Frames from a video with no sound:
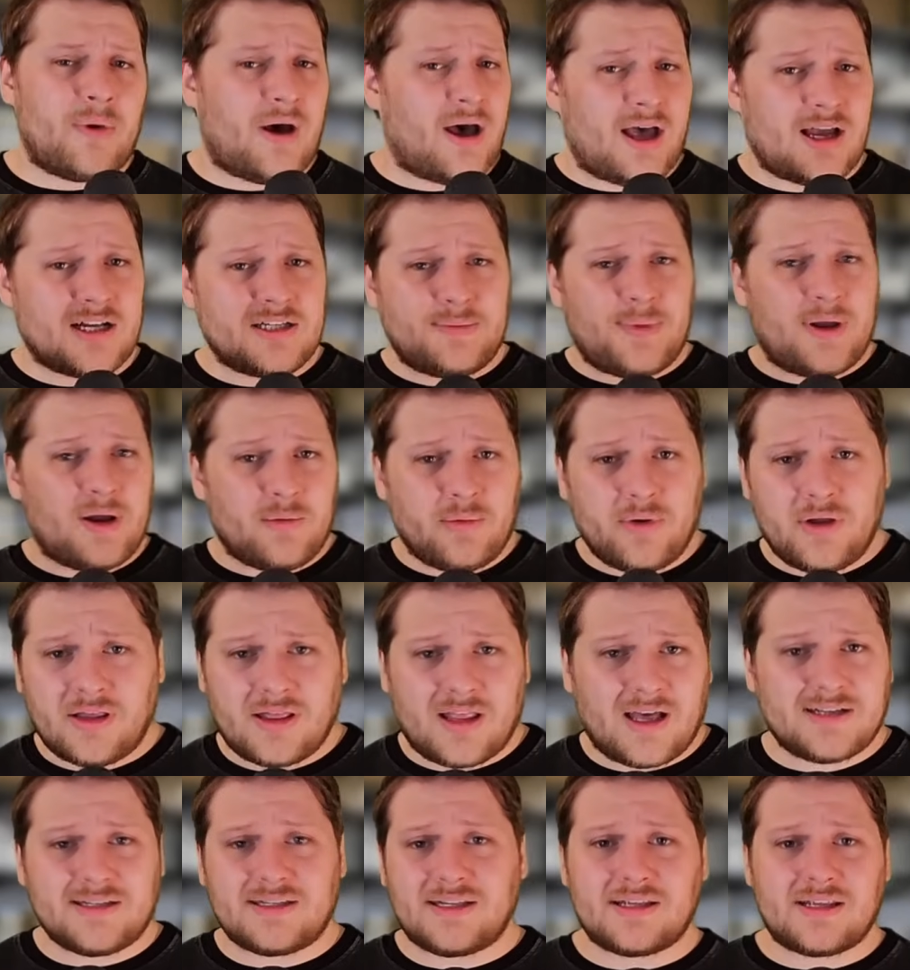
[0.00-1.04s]
Hajime
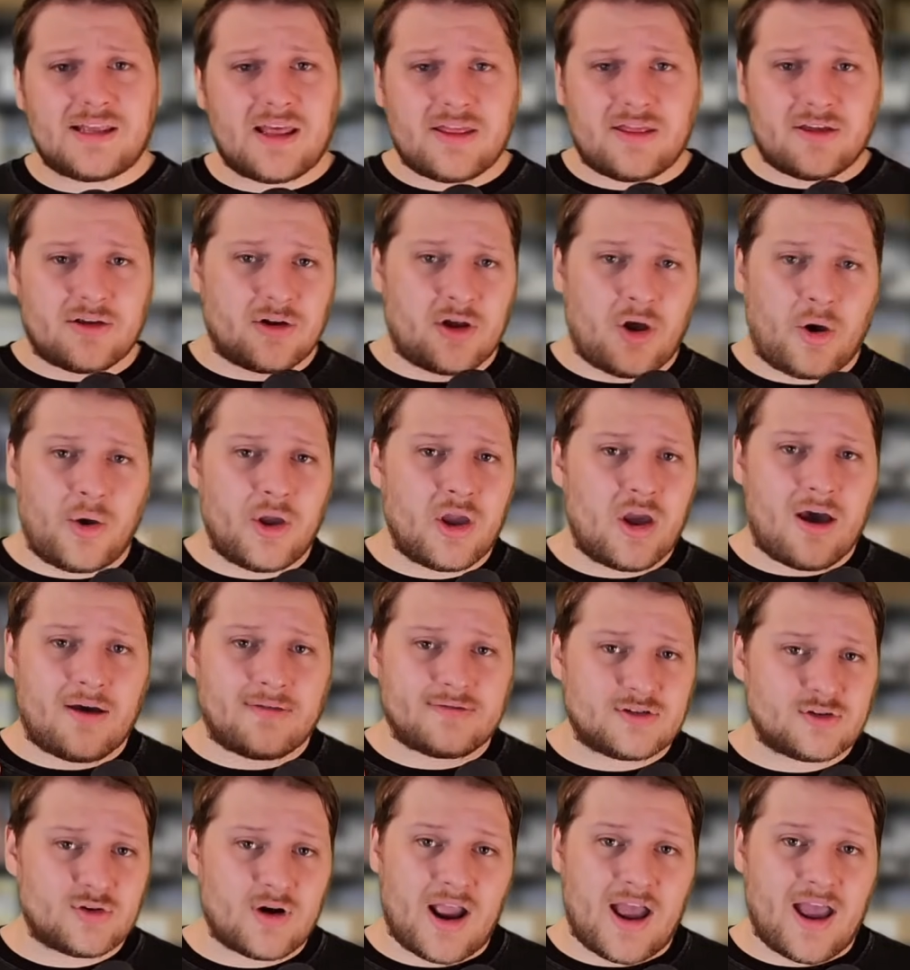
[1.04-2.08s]
realizes that they're going off
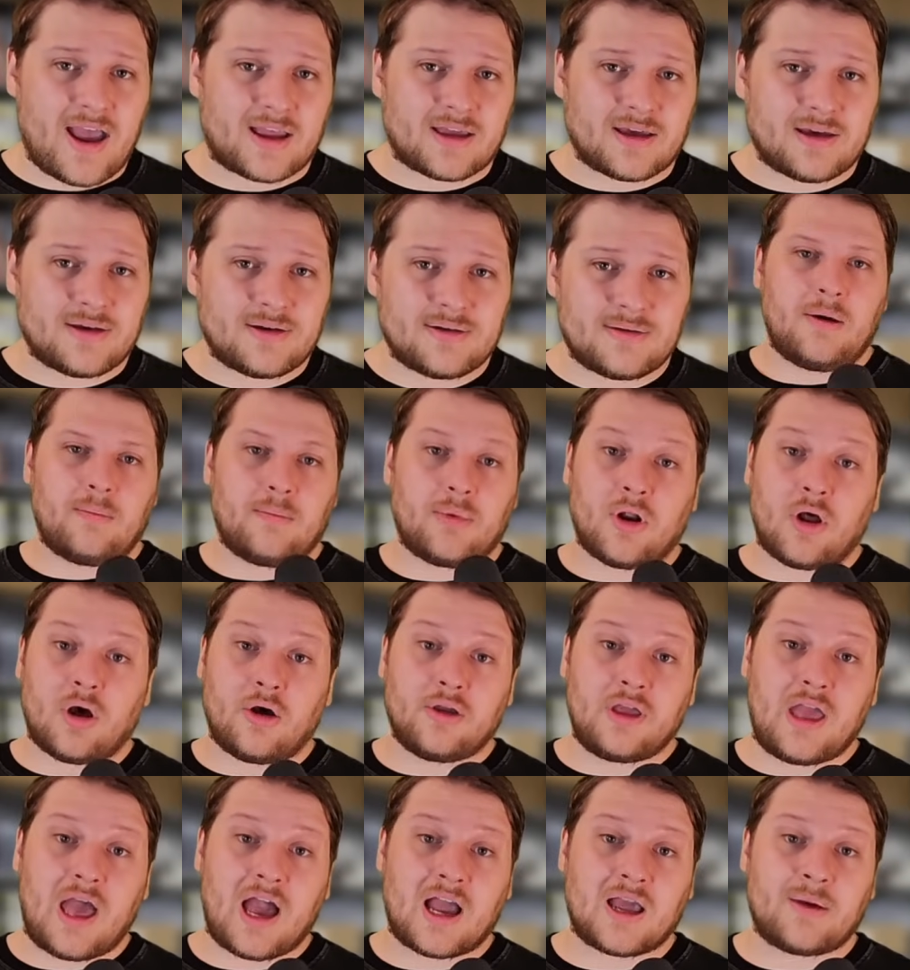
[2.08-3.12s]
track. But all
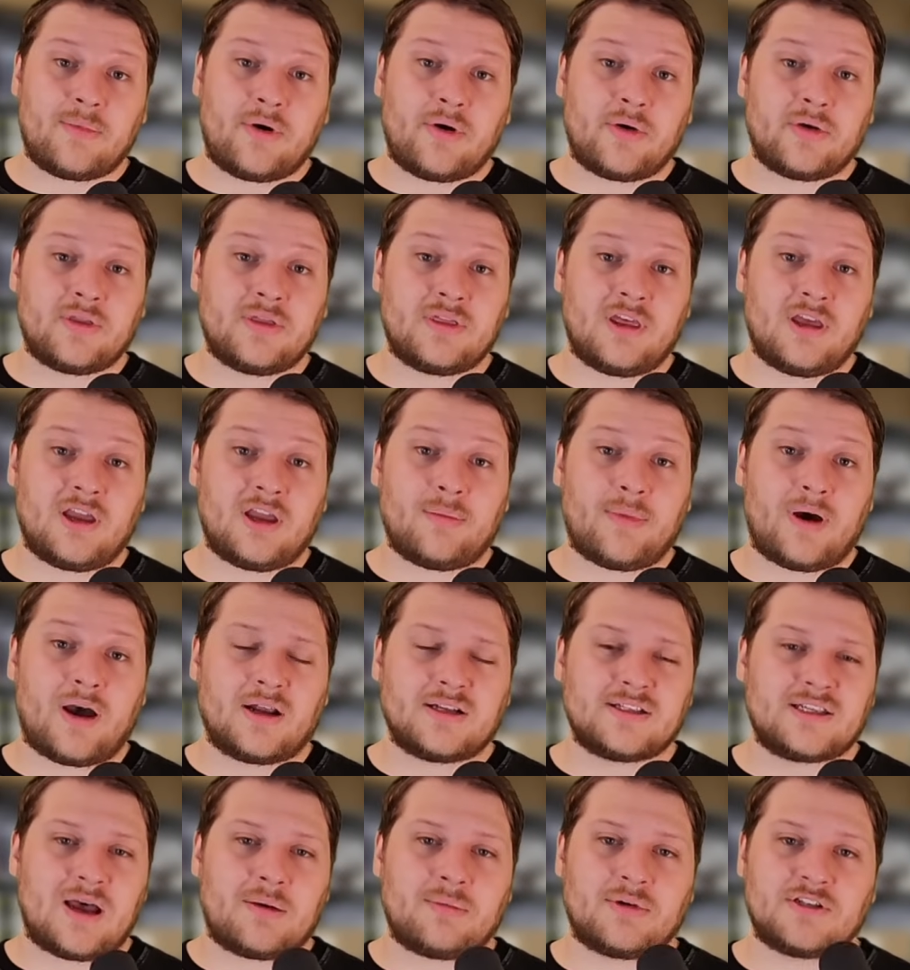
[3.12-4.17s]
Yakumo can think about
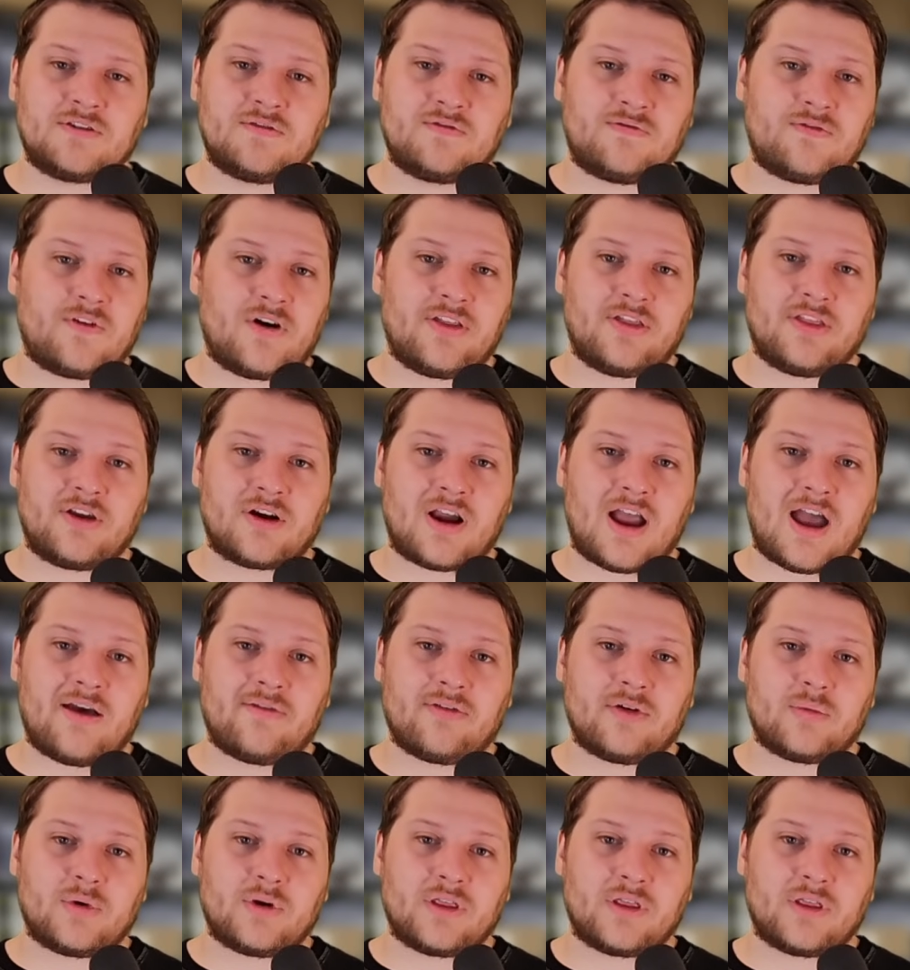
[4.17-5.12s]
is how much fun they're having with